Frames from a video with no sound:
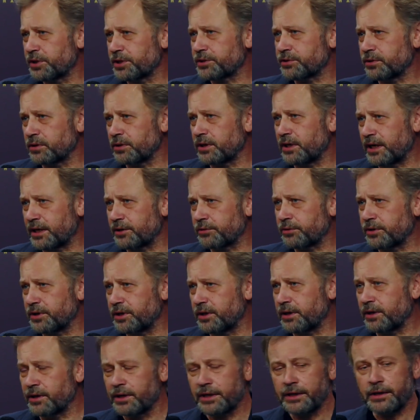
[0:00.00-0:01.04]
But this is
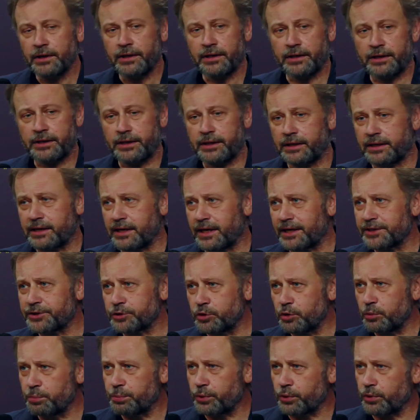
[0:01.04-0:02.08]
abnormal that we have
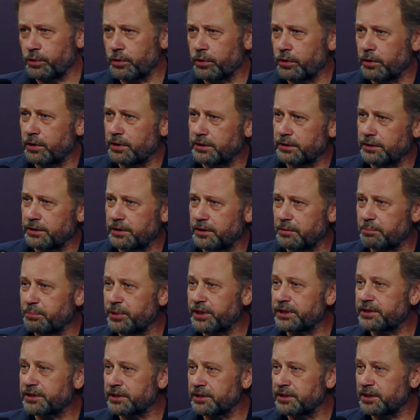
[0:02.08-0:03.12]
to gather money
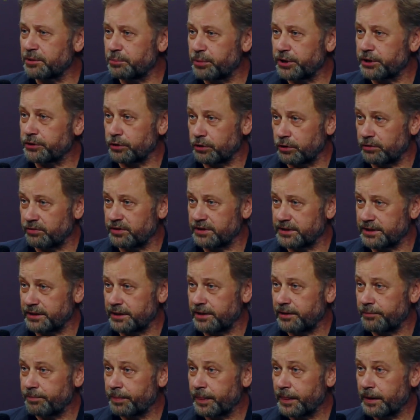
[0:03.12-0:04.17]
for the drones,
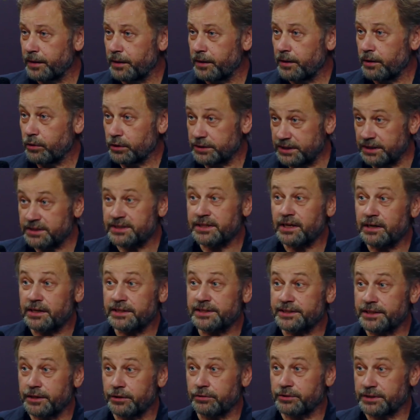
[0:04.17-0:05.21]
for
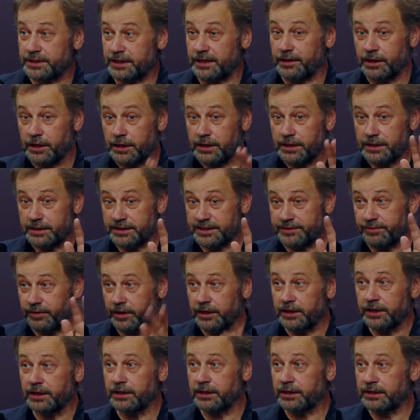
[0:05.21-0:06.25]
vehicles, etc.
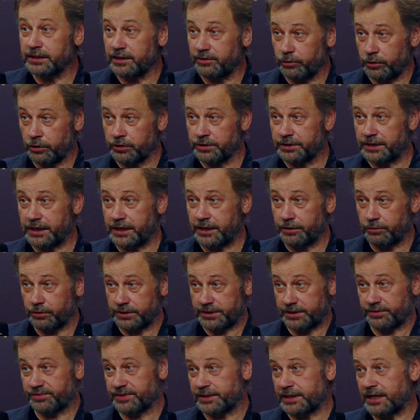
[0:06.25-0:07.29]
So I
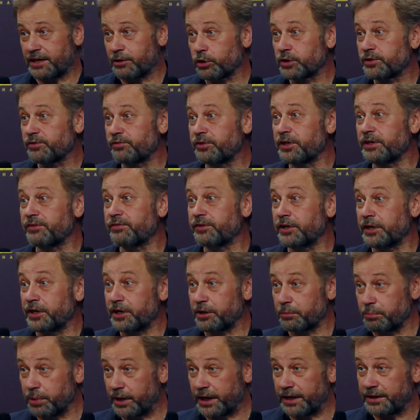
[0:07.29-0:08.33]
think that a
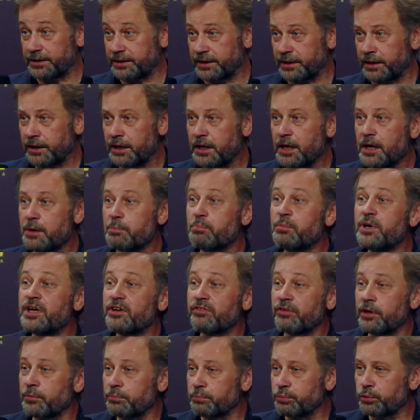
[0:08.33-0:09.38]
lot has been put
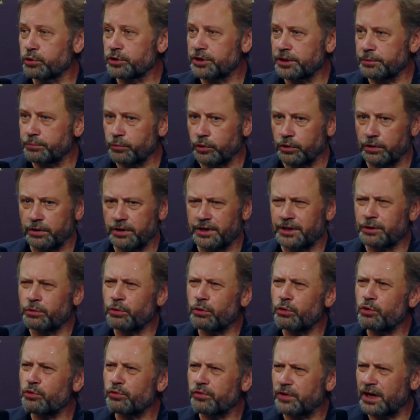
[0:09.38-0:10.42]
on the shoulders of
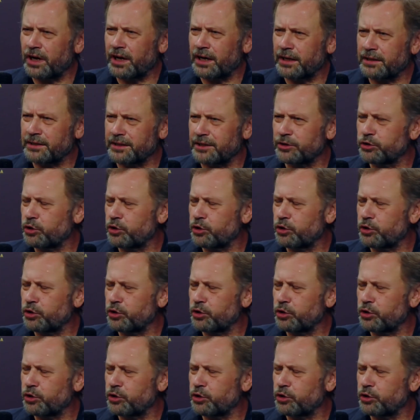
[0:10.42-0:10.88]
volunteers.